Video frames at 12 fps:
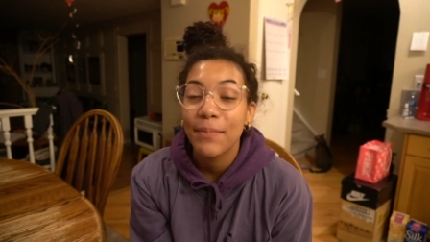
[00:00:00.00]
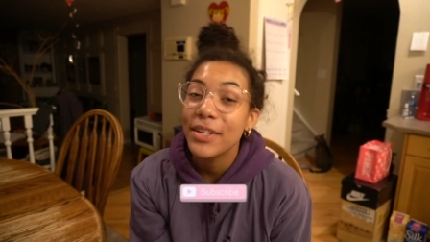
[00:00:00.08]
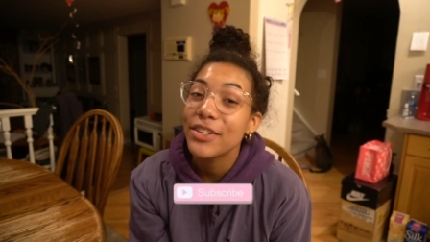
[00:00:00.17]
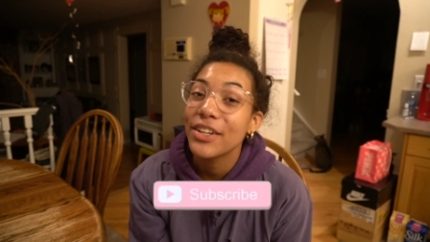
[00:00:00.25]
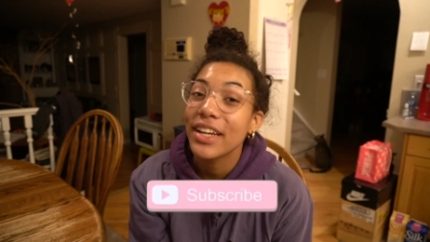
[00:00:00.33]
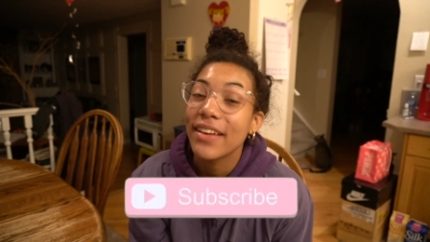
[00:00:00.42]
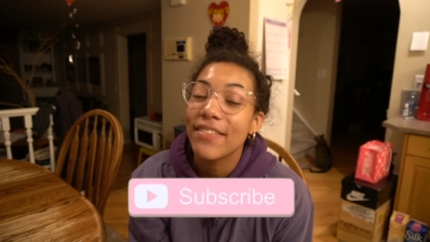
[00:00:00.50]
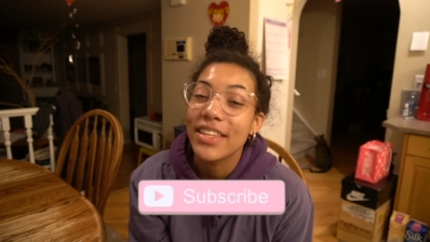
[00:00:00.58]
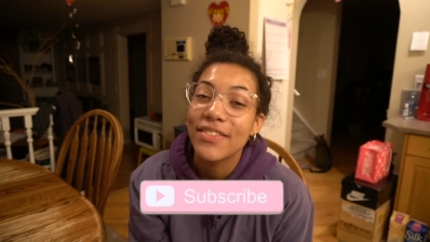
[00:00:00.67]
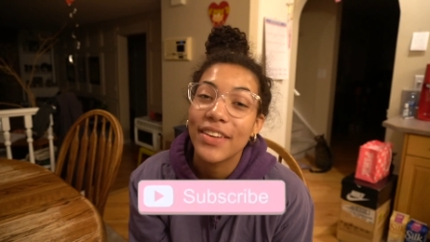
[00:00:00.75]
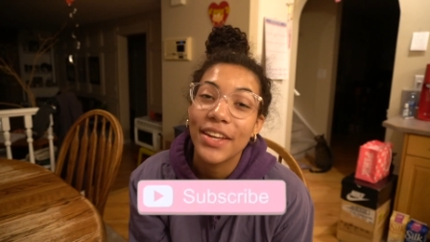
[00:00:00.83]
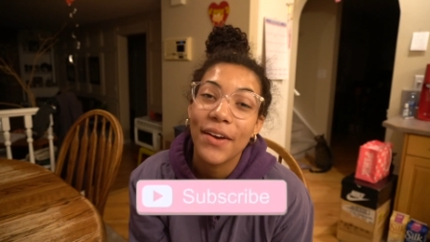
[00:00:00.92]
Be sure to give
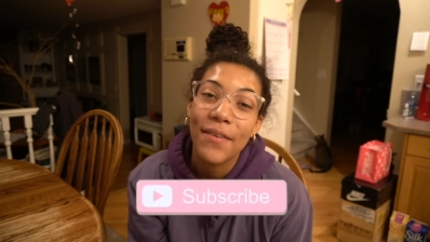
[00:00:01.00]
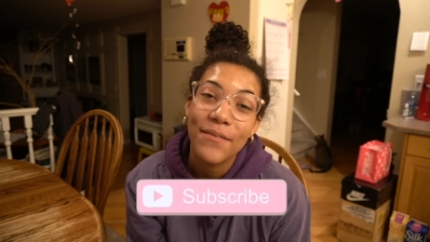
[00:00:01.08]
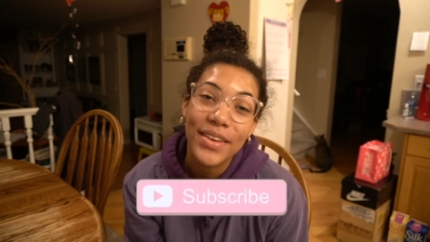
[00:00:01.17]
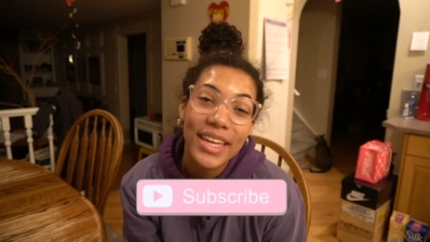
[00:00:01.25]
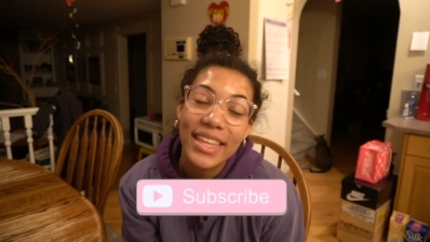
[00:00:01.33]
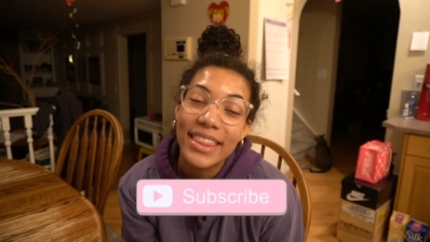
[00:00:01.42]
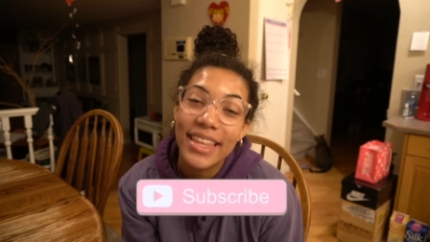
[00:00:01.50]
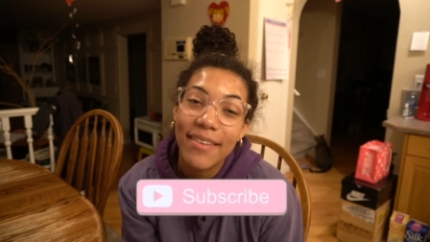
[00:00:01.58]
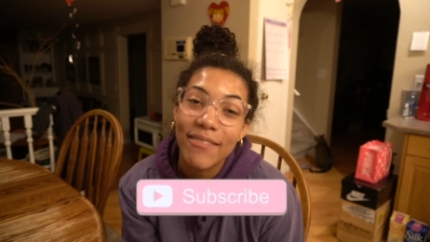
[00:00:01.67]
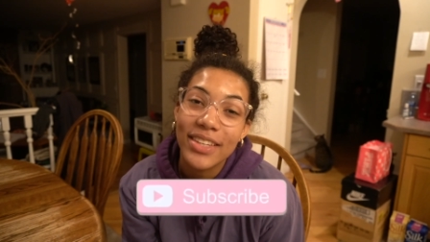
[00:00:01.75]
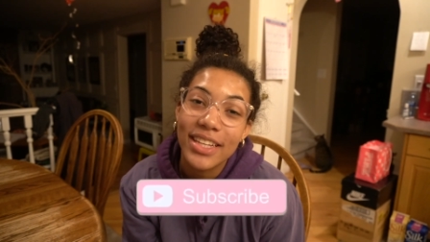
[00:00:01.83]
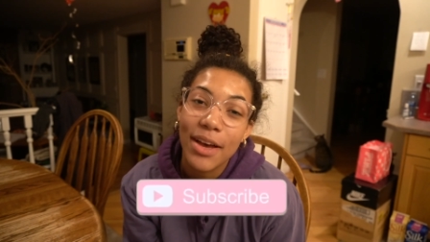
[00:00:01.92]
this video a big
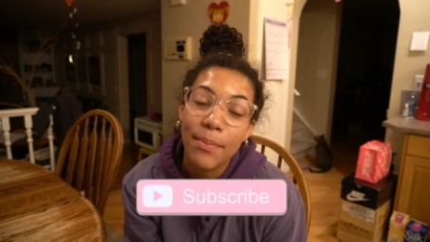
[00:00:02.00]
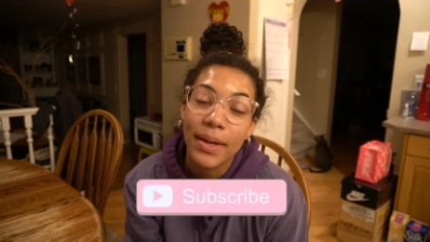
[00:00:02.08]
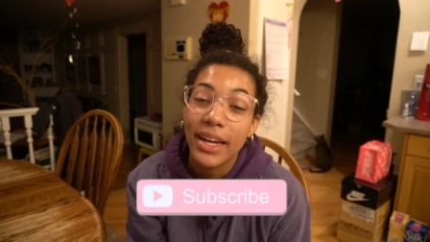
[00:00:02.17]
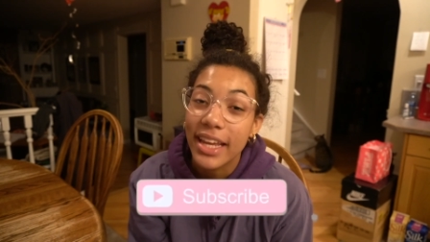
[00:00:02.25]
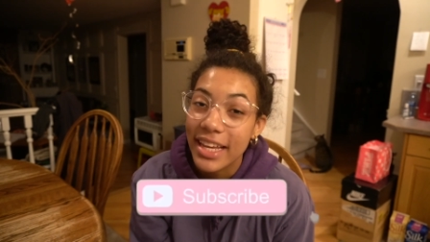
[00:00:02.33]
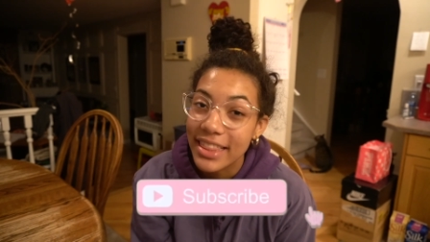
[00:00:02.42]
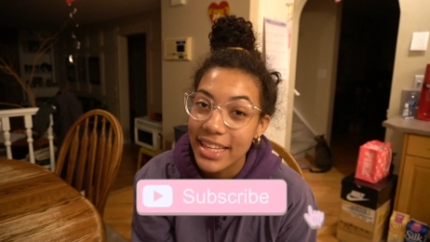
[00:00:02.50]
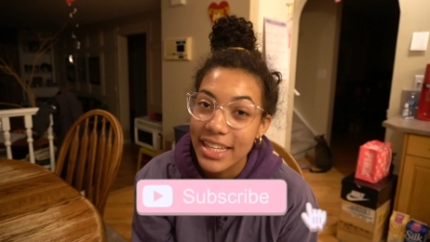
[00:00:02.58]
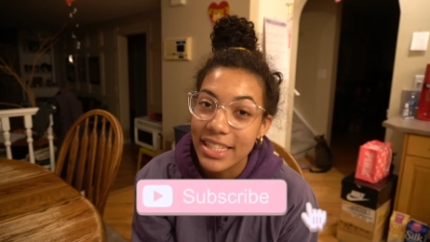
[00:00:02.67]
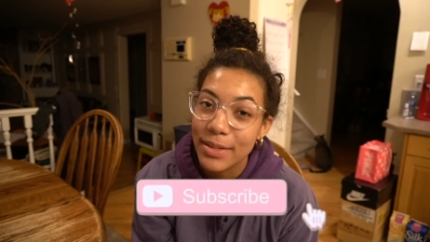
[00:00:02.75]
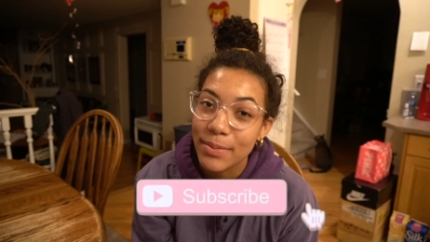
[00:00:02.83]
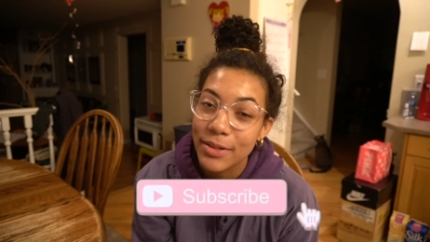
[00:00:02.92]
thumbs up and hit that
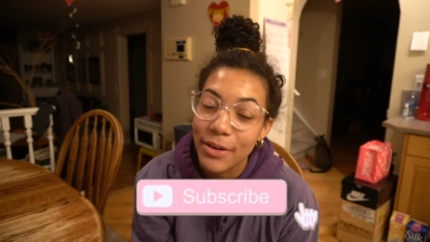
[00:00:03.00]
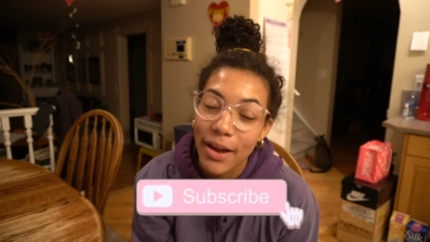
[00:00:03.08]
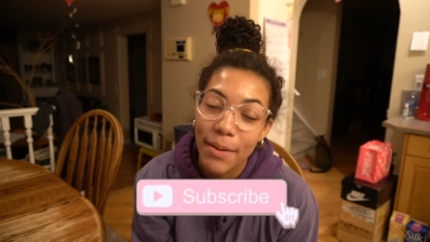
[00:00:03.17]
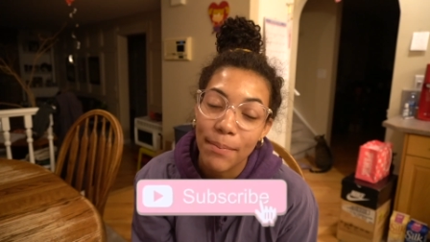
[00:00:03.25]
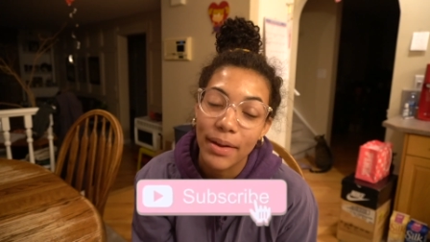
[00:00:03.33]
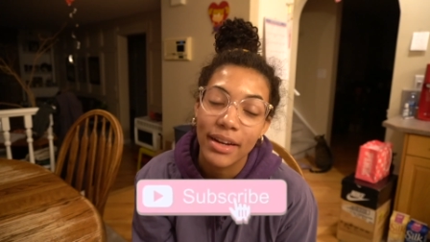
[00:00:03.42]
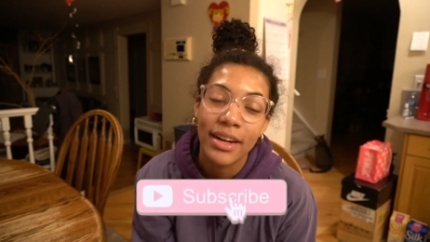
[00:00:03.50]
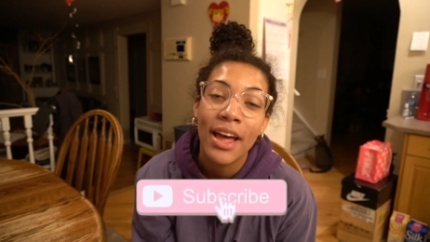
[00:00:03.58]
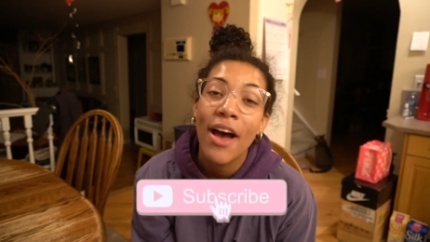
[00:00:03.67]
subscribe button.